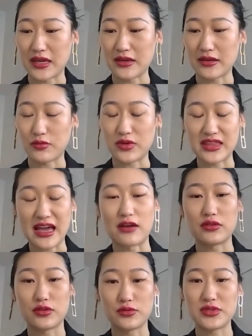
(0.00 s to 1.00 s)

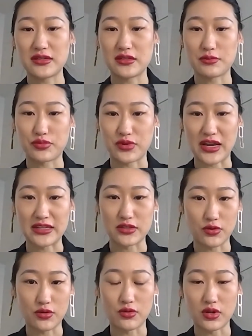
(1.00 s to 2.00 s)
without losing the brand
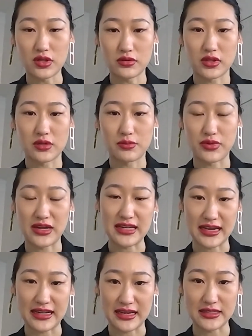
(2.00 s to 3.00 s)
core or the brand
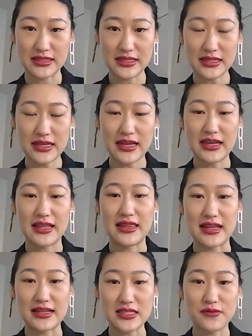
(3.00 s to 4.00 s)
identity,
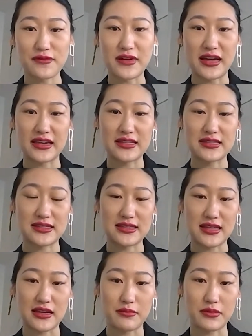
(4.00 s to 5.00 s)
let's find
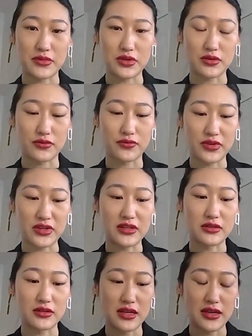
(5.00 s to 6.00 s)
some,
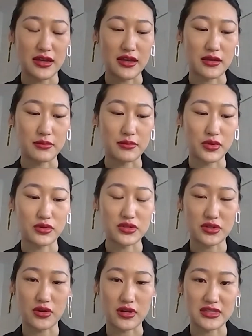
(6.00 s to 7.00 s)
real good
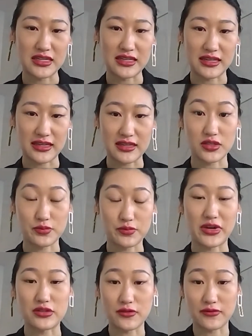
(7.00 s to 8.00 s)
content that can
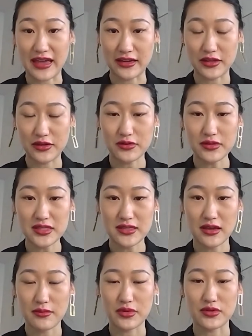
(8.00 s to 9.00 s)
spread your values,
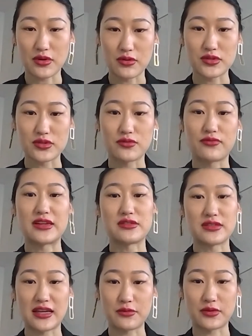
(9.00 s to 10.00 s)
but also
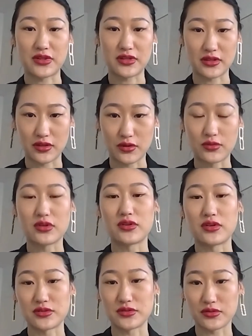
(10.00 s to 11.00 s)
resonate with the local
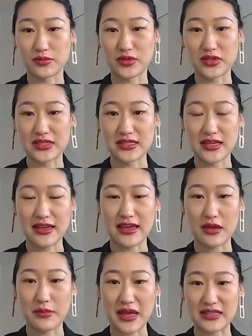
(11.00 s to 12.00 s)
consumers
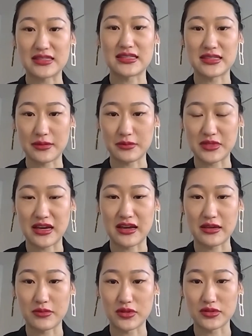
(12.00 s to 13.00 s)
at the same
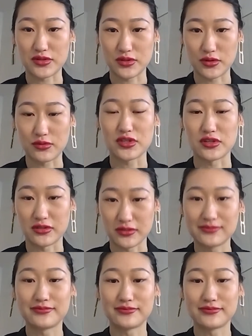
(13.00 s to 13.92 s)
time on social.